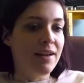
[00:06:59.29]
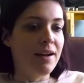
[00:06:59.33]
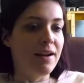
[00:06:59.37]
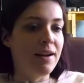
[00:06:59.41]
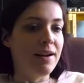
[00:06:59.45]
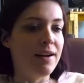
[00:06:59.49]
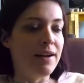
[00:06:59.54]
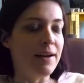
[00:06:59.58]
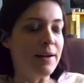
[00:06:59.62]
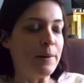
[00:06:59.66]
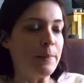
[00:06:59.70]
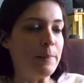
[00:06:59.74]

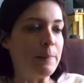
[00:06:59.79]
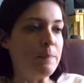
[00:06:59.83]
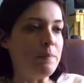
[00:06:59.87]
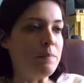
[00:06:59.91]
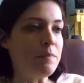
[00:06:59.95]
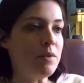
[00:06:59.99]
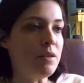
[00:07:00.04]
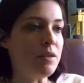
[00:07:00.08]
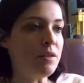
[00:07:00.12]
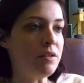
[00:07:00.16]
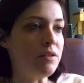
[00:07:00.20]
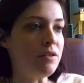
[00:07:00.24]

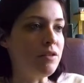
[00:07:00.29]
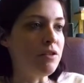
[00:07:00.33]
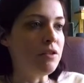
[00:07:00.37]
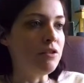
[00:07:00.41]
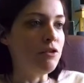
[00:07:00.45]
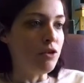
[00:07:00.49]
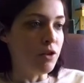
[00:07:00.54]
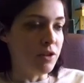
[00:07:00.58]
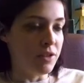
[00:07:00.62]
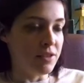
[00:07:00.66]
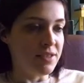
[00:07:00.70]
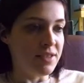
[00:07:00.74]
the
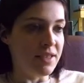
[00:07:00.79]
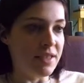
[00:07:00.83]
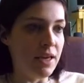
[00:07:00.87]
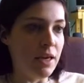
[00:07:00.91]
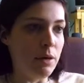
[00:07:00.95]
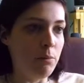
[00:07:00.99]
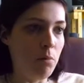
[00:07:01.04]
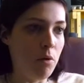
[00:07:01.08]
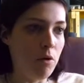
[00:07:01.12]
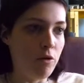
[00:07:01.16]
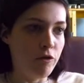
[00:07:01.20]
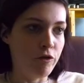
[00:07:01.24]
trucks that
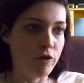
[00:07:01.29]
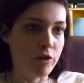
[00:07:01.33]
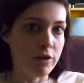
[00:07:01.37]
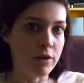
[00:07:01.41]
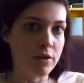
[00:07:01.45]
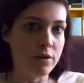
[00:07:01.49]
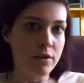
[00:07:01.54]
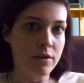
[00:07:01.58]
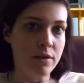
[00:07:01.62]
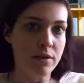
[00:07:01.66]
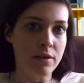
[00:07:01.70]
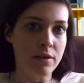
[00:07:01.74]
came over